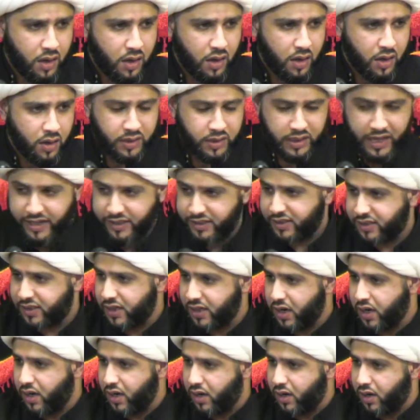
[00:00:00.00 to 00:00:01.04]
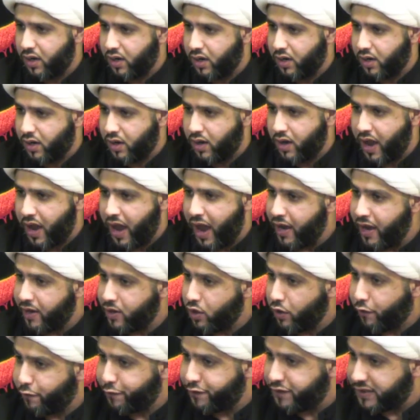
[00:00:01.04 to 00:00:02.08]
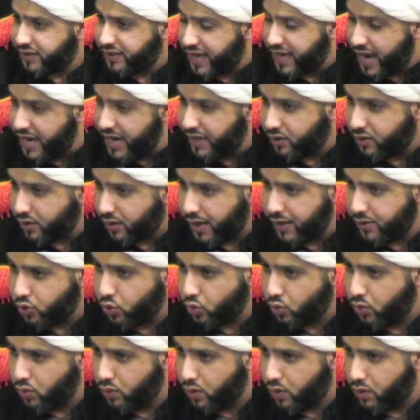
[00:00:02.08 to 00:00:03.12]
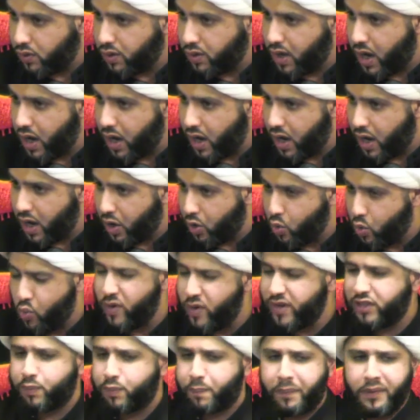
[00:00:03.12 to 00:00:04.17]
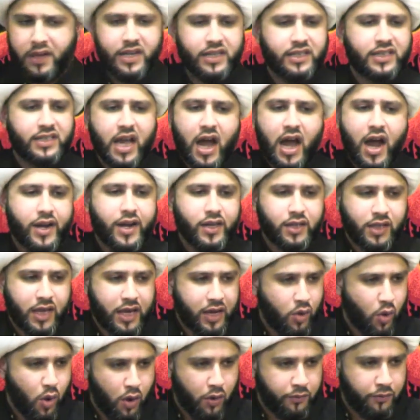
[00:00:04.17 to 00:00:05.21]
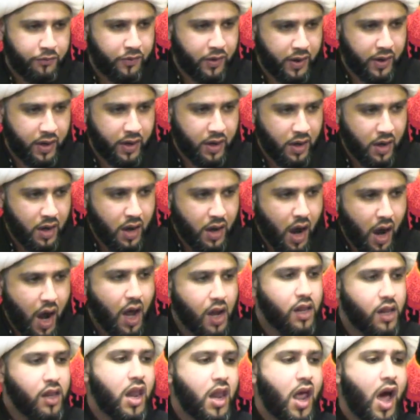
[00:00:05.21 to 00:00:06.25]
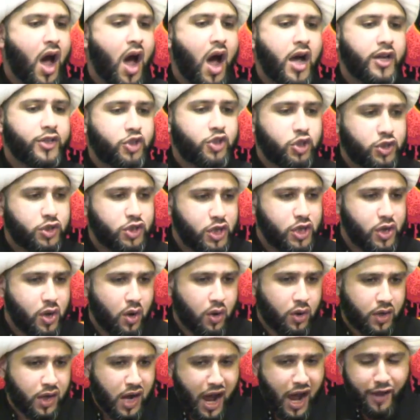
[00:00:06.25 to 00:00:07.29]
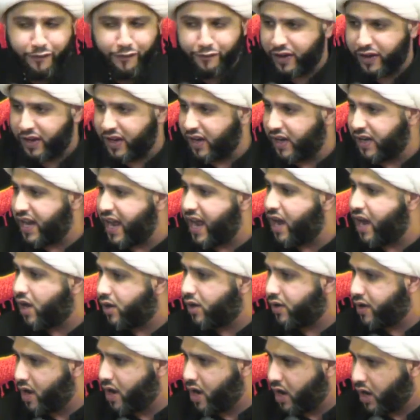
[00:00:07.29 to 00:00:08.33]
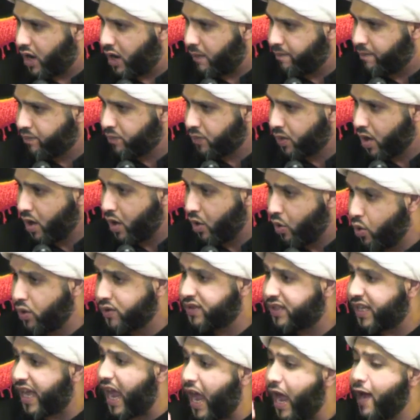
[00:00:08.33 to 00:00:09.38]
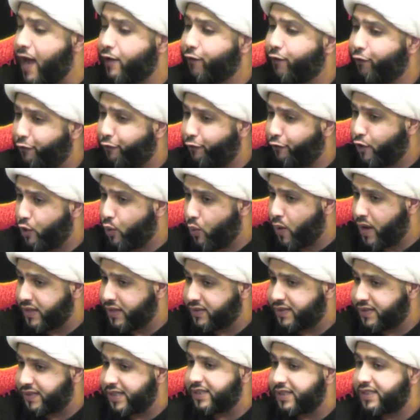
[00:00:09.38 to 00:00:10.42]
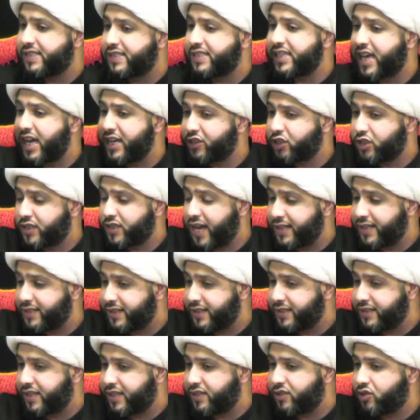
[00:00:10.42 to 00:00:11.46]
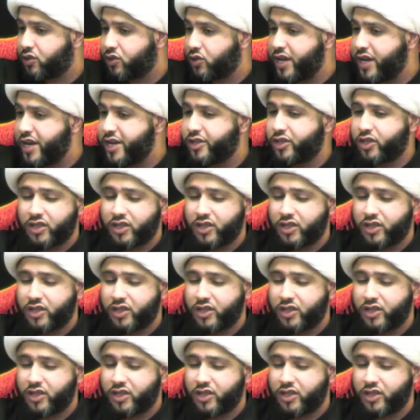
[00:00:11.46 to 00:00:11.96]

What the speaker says: This head of state, Rasulullah, who is presiding over a large geographical area whose influence is such that it has reached